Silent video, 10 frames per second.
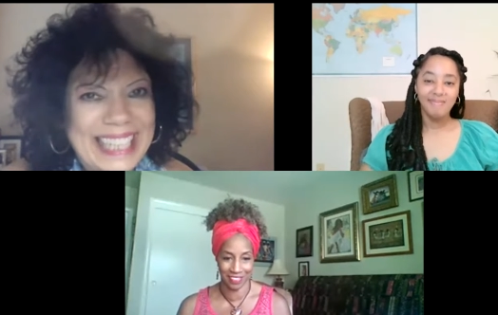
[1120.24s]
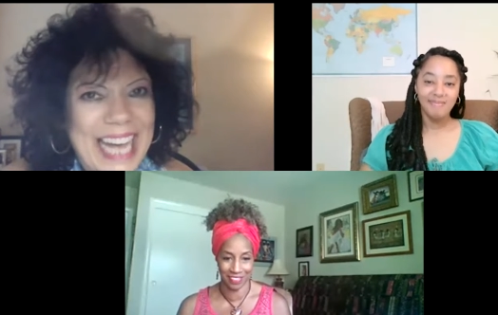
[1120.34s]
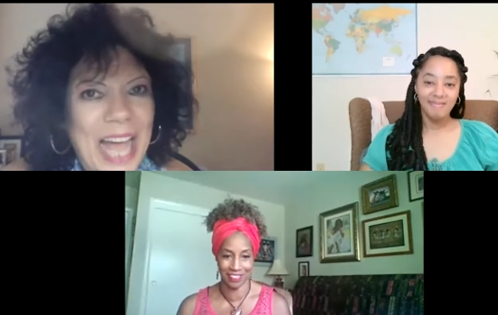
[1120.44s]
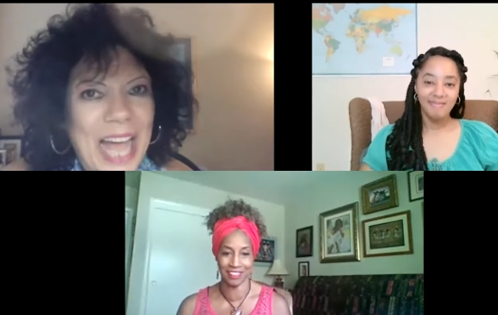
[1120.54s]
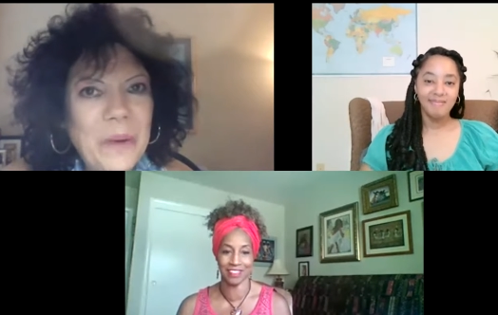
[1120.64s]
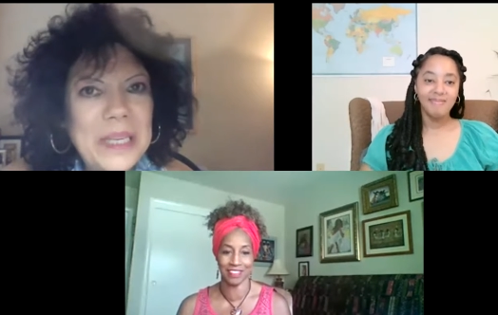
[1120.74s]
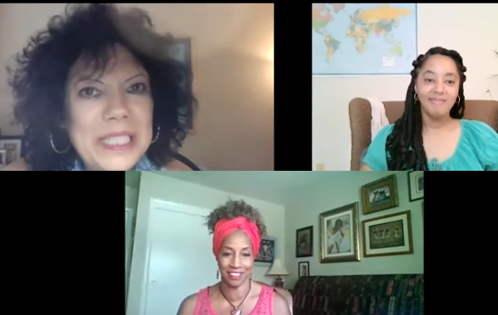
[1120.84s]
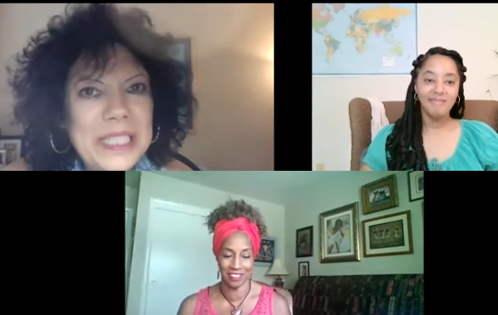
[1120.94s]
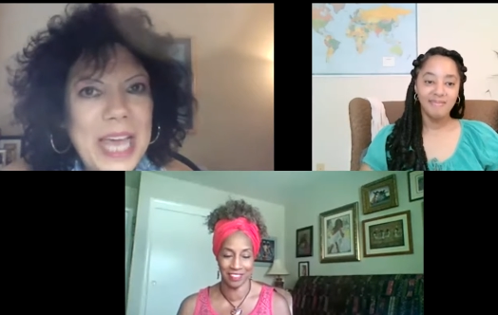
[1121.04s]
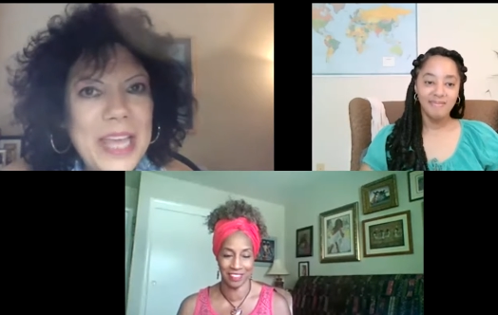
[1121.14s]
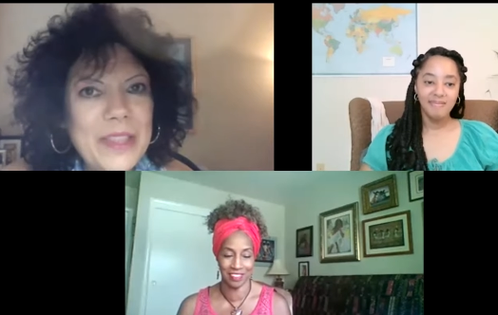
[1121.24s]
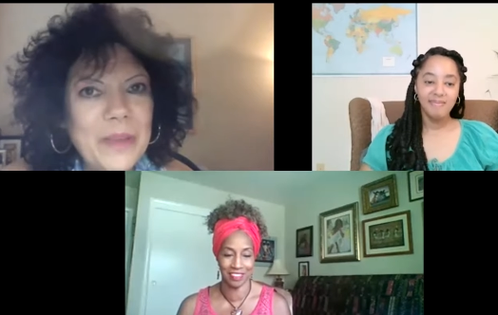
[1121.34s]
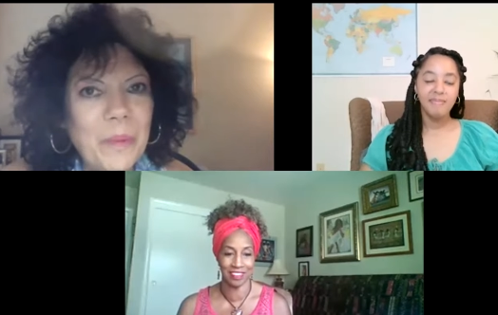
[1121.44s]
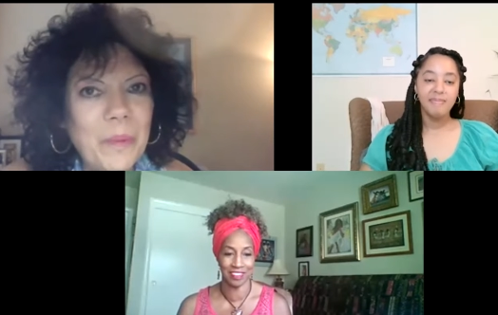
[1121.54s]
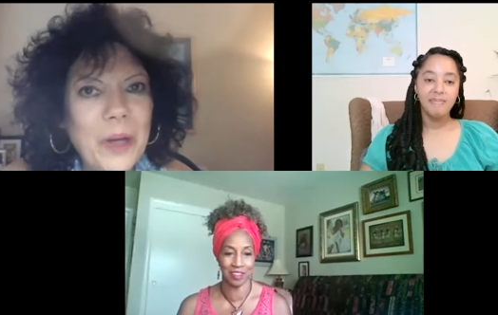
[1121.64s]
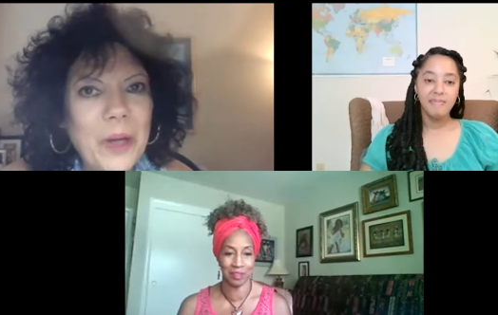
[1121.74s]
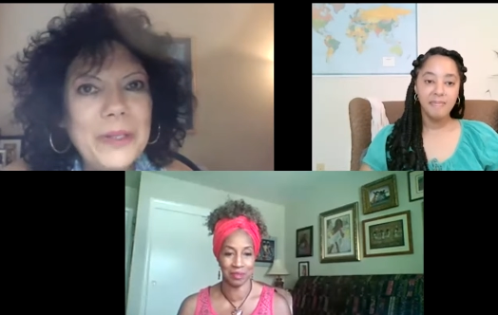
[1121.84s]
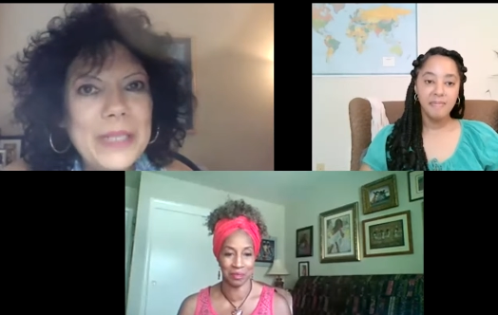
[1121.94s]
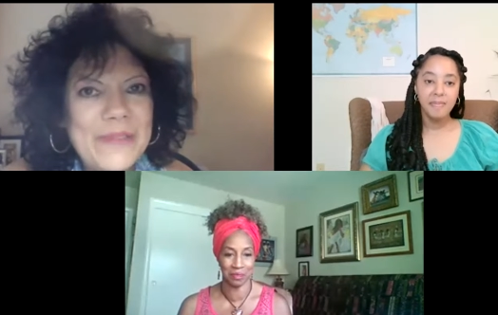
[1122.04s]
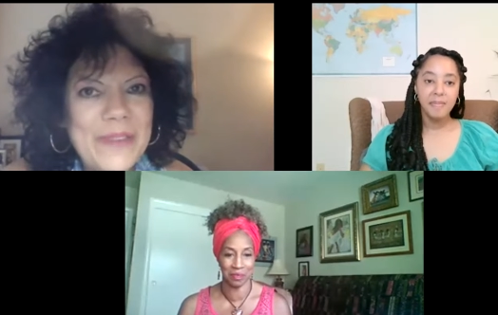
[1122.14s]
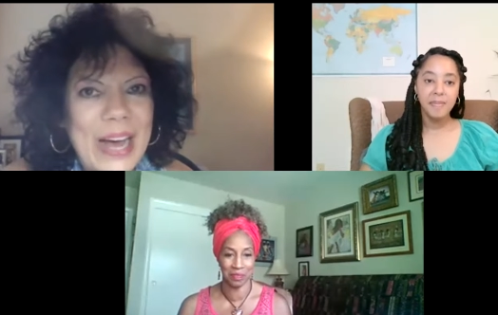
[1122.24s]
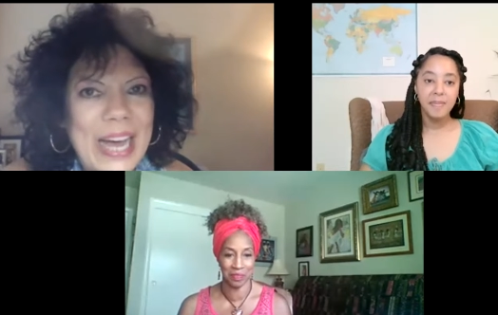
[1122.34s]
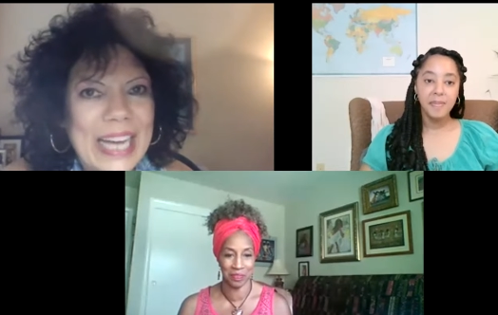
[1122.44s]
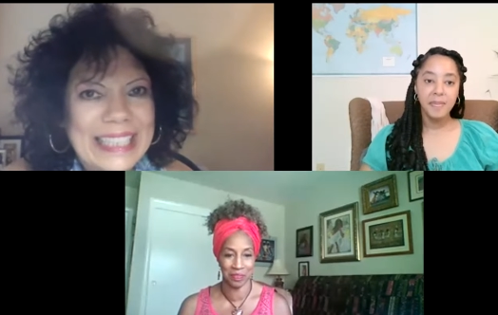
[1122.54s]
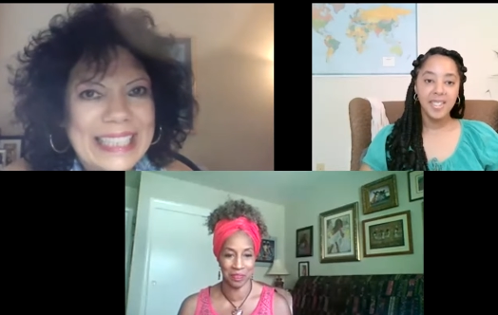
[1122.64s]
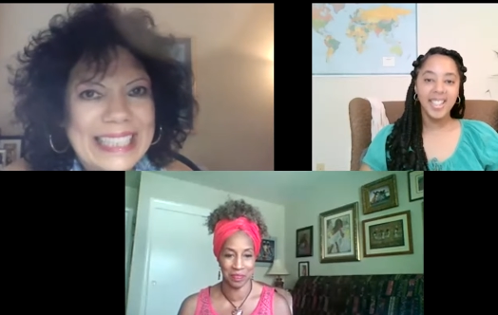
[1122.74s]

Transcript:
Speaker 1: I always say the water is fine.